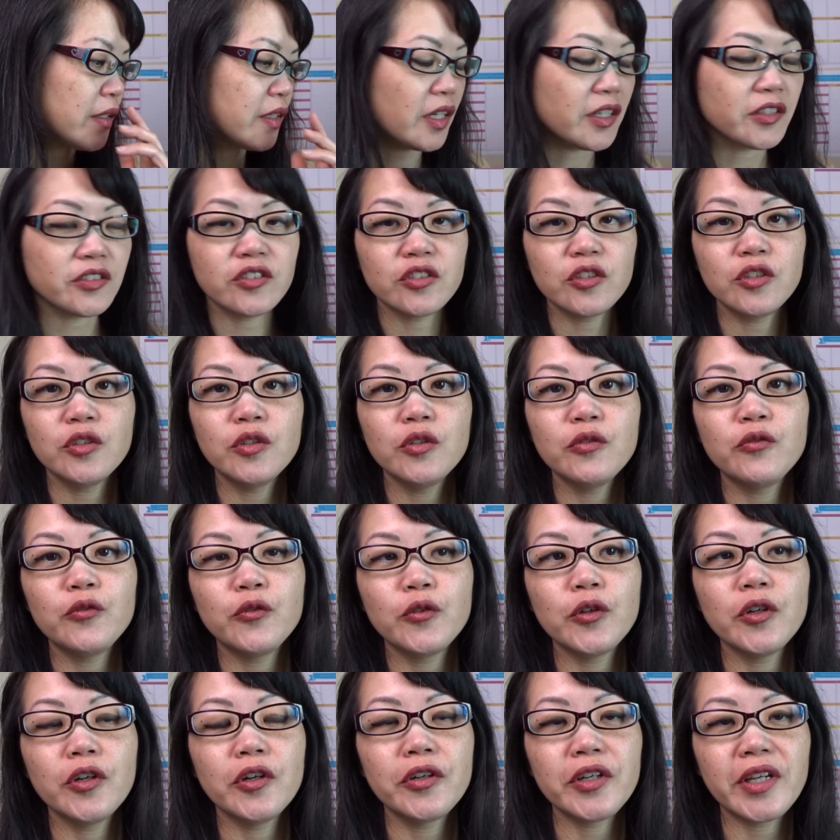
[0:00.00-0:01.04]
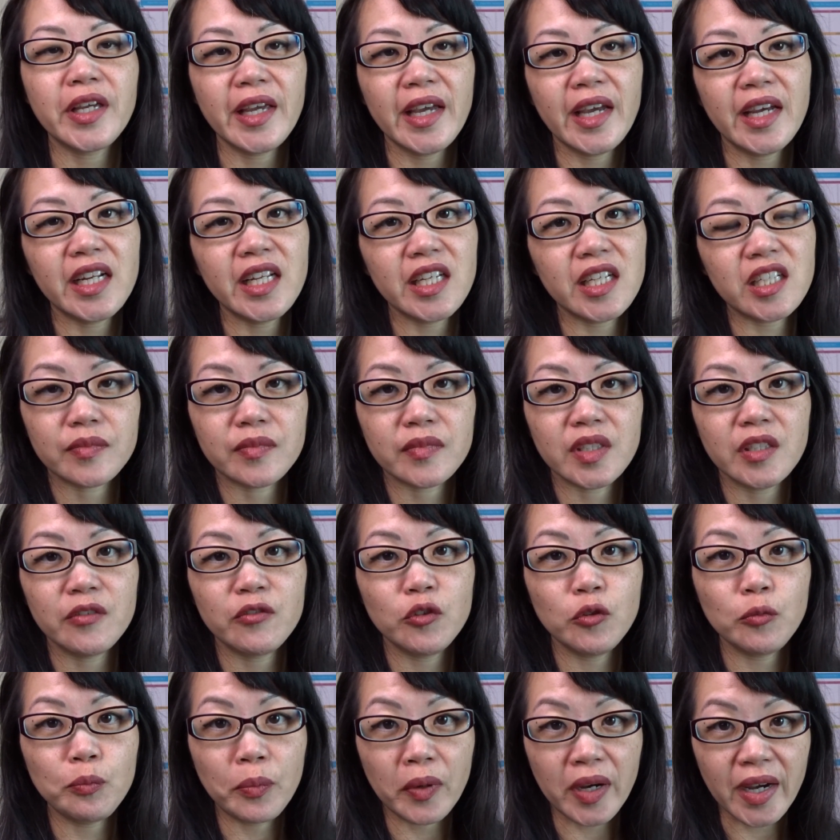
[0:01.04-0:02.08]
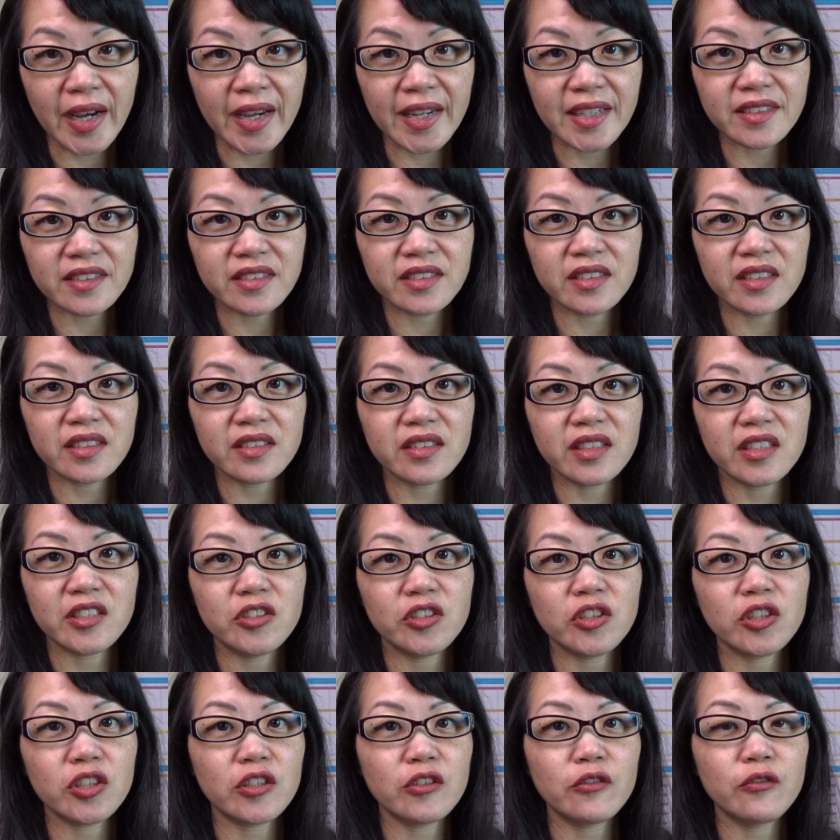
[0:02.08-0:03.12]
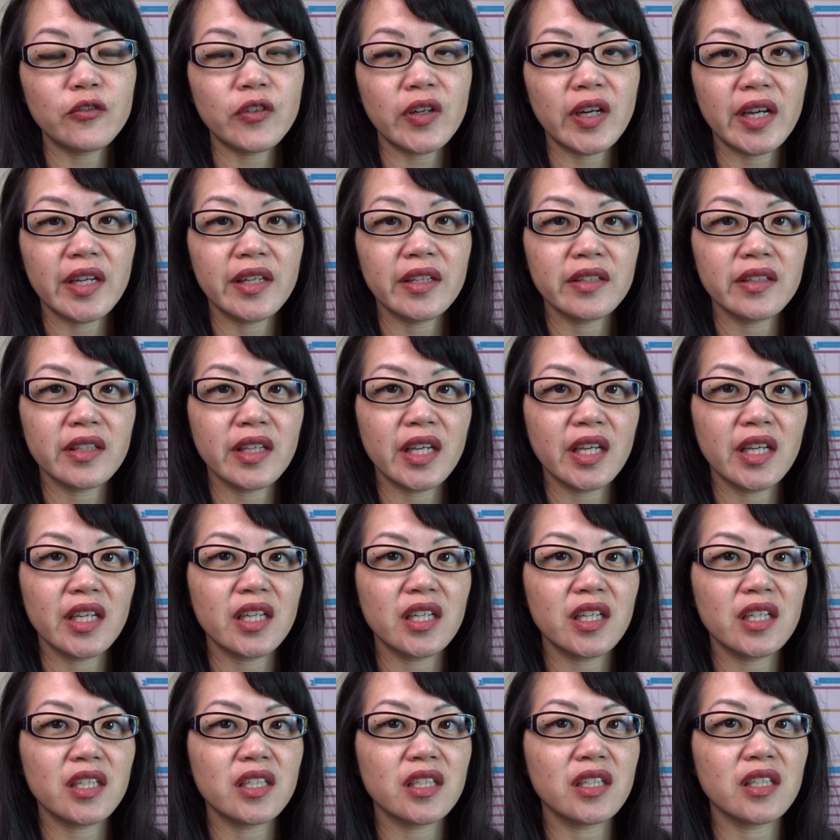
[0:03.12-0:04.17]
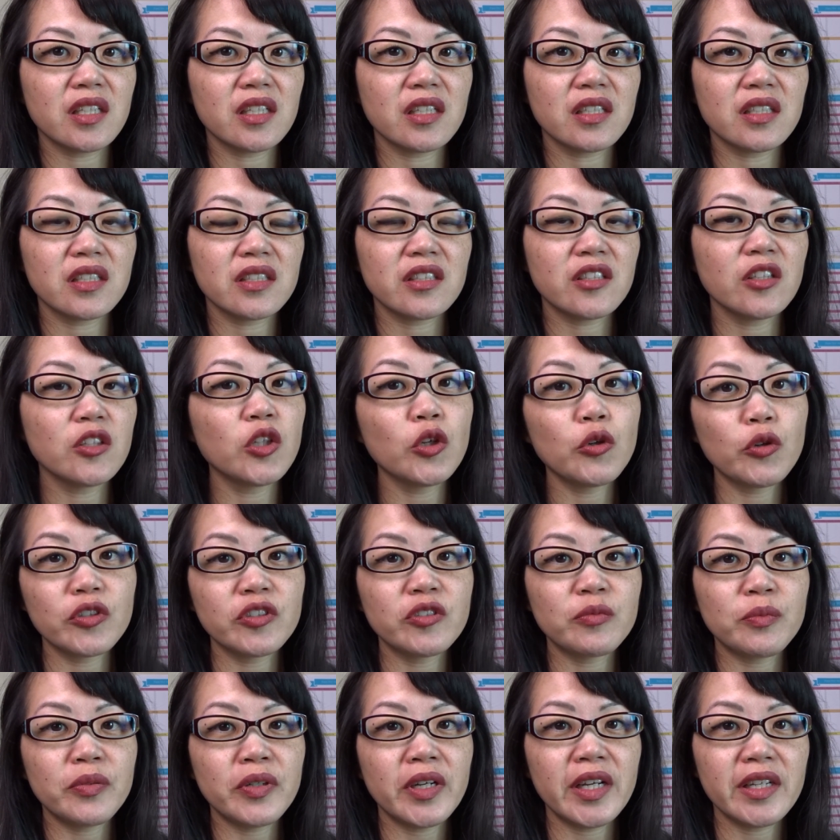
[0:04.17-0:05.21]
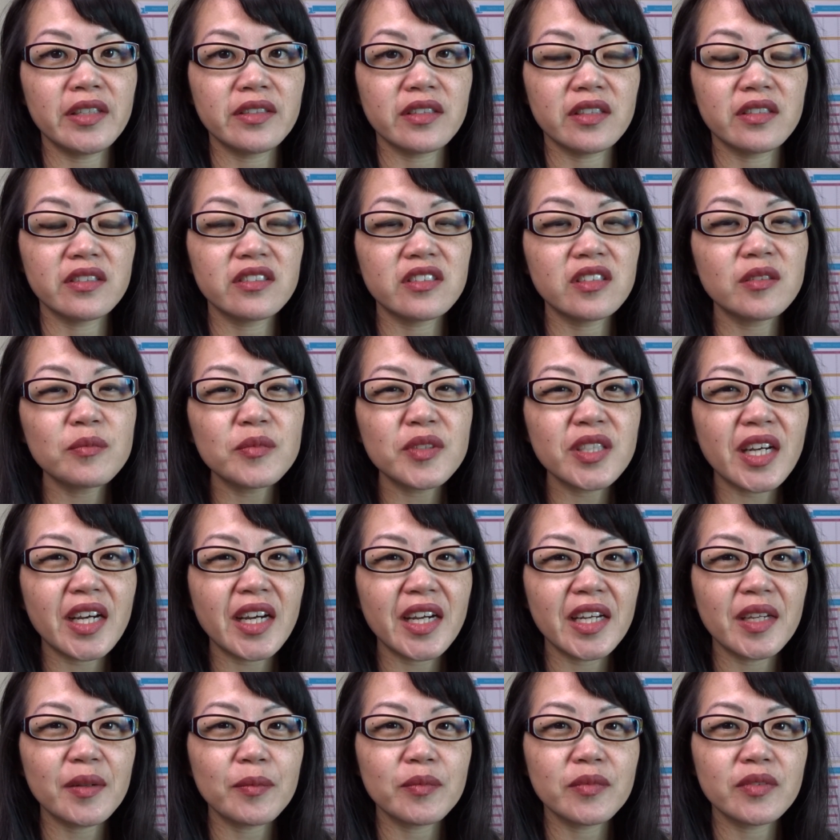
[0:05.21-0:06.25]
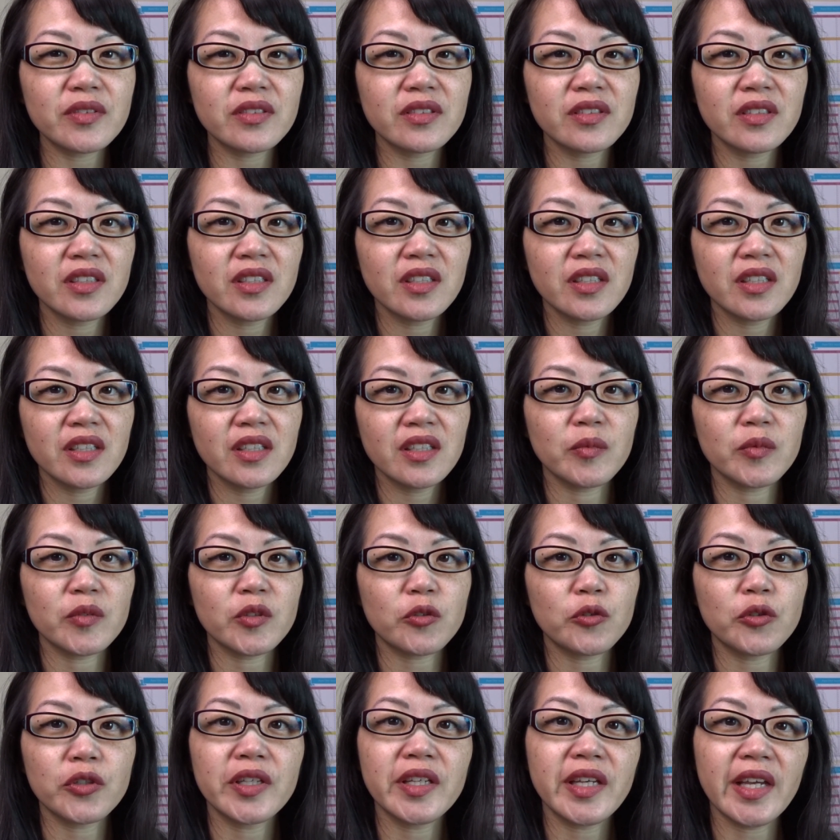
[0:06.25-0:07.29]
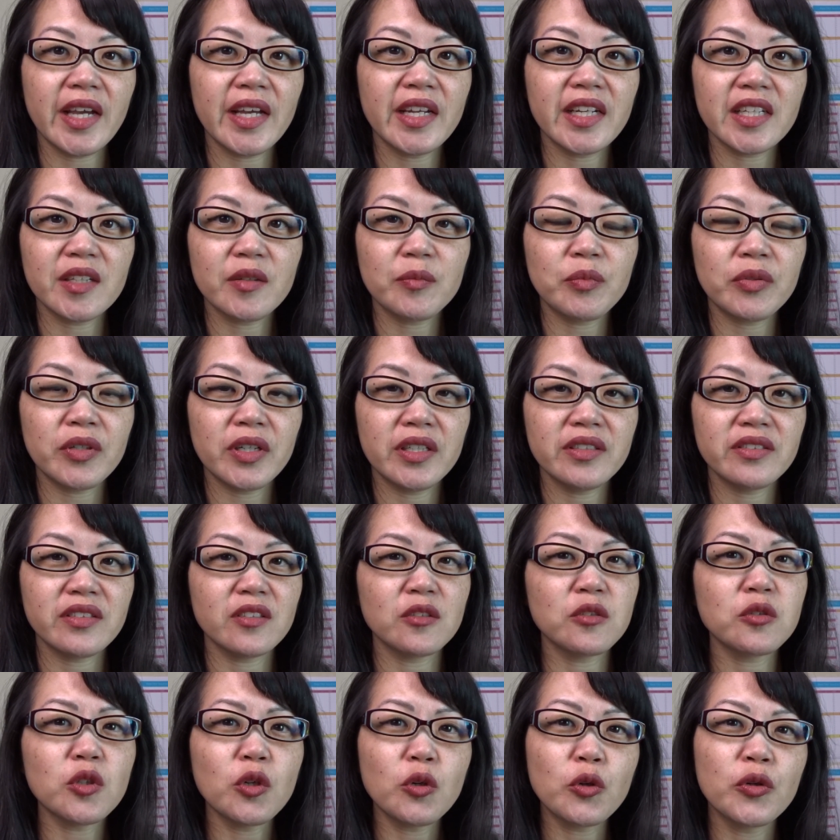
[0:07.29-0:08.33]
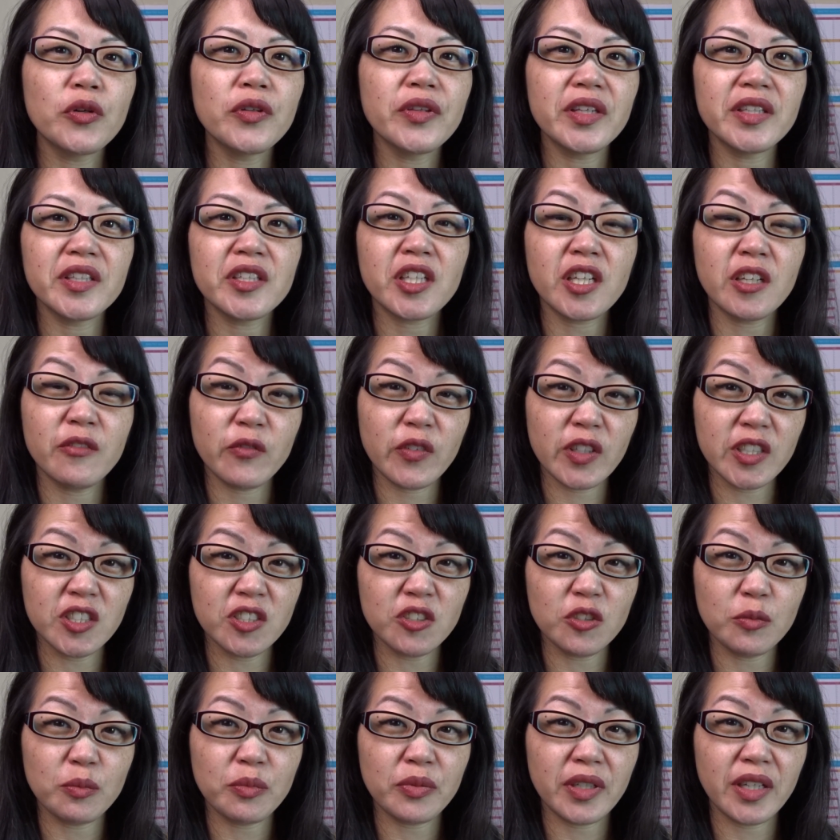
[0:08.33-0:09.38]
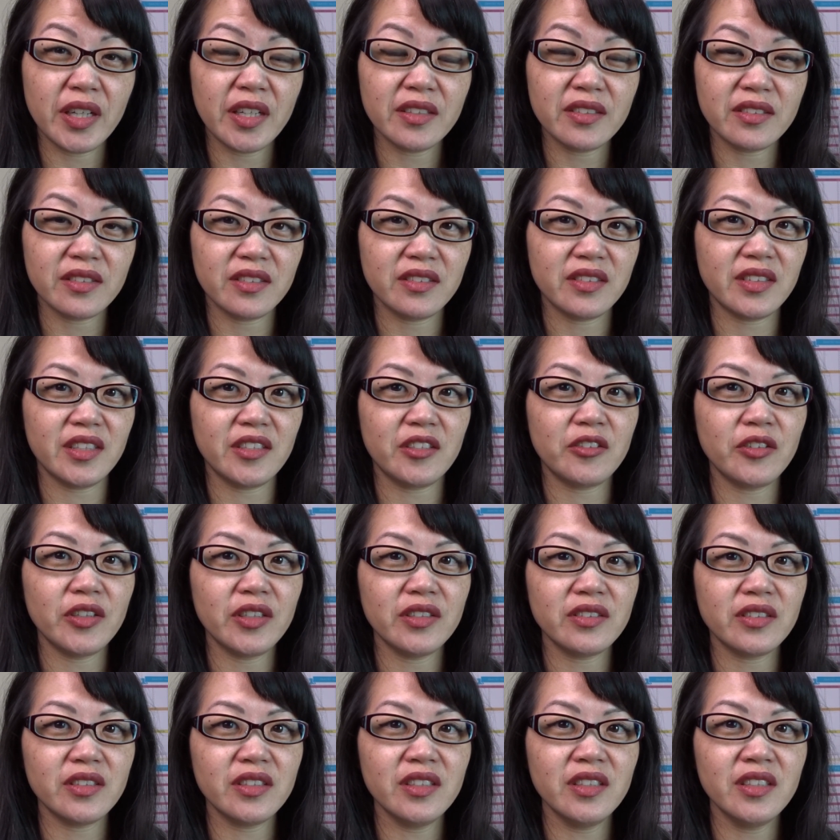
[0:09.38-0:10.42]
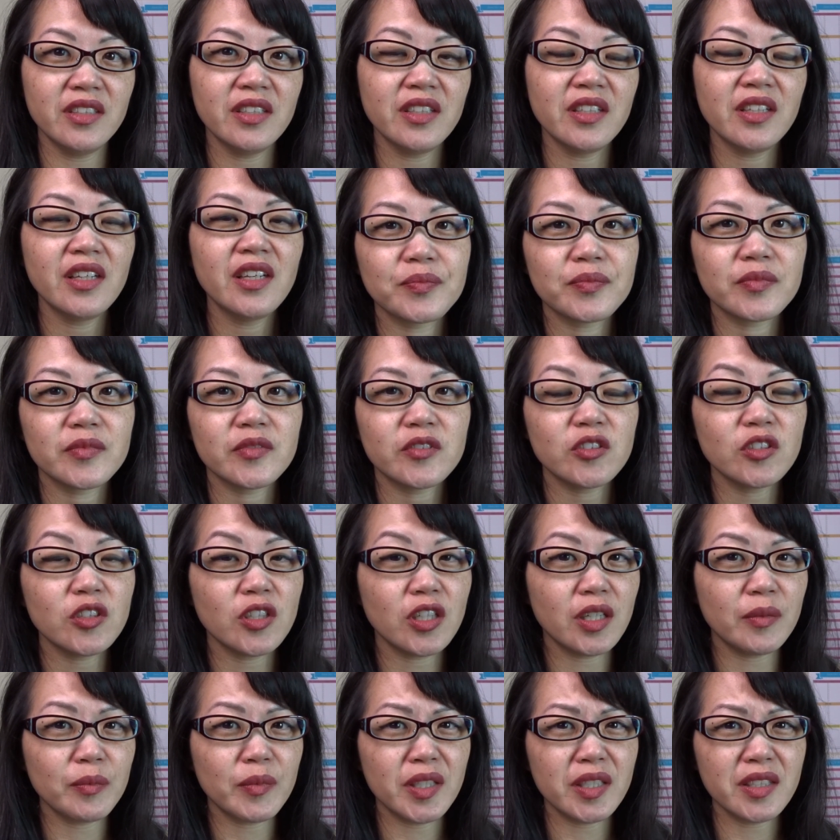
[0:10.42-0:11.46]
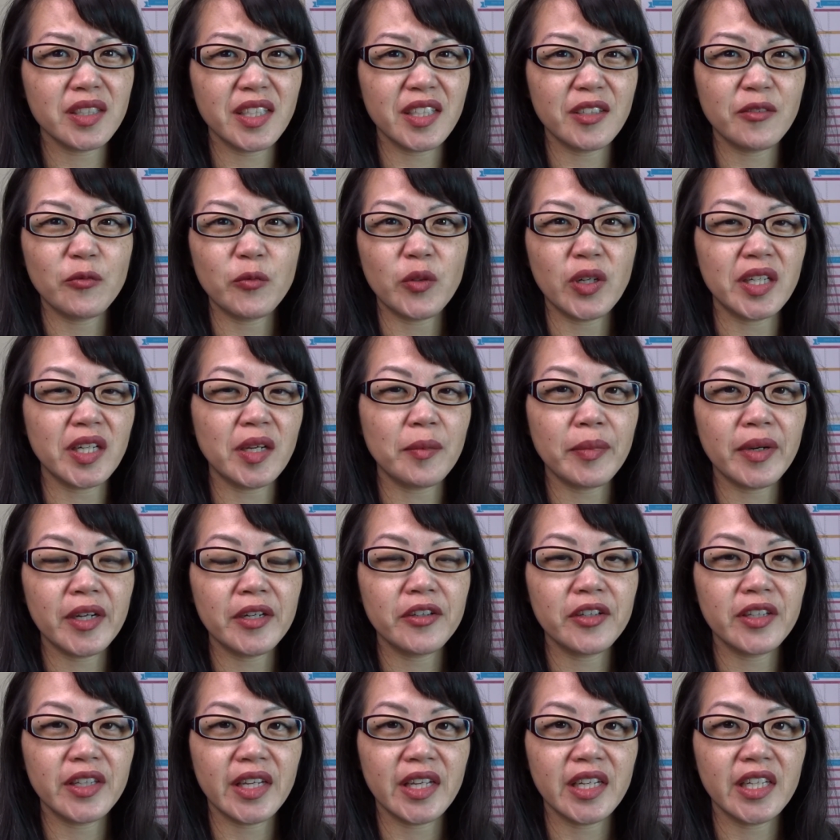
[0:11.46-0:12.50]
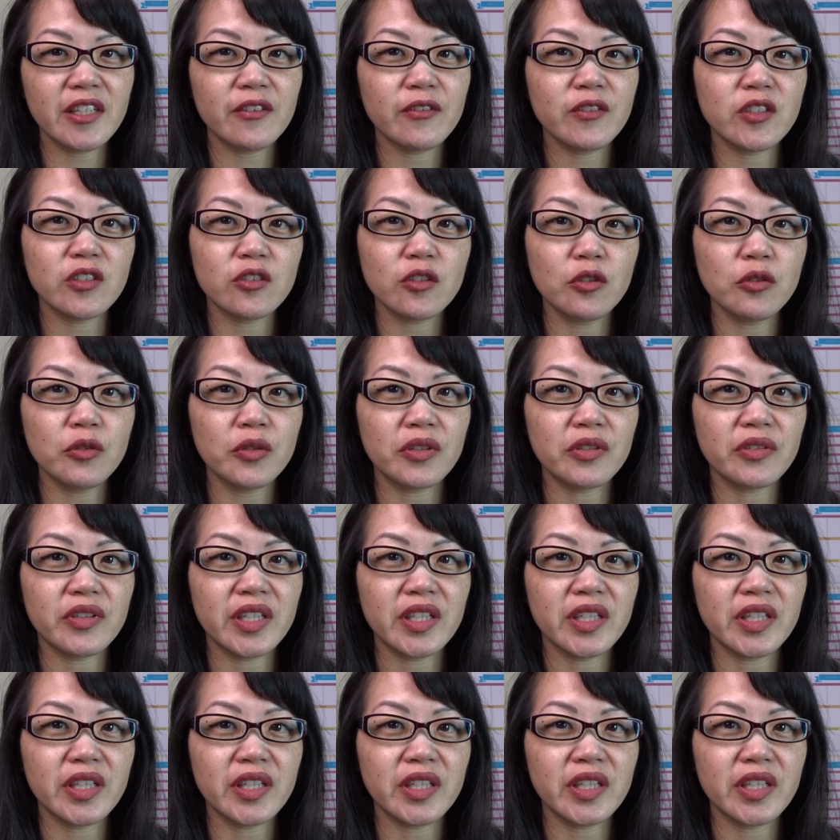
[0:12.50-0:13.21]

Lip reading: And also for organic, if you buy in season, you're gonna find like the lowest price. And sometimes the organic price is lower than the conventional price. Is that crazy? So like why not buy organic if it's lower,